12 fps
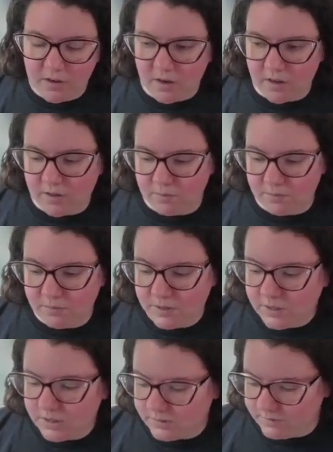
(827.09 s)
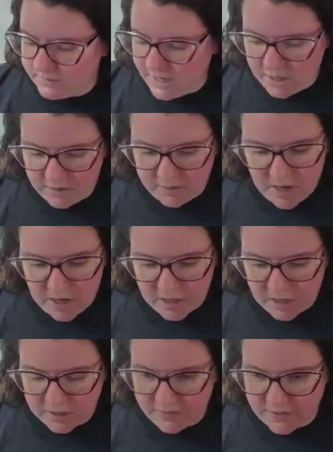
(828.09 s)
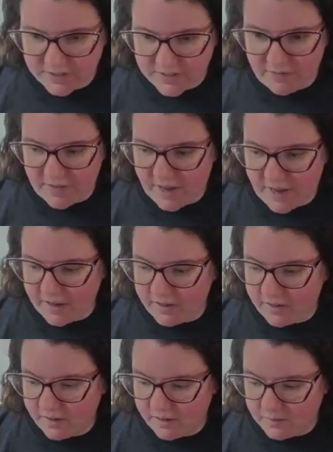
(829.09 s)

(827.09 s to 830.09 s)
Not all of us have that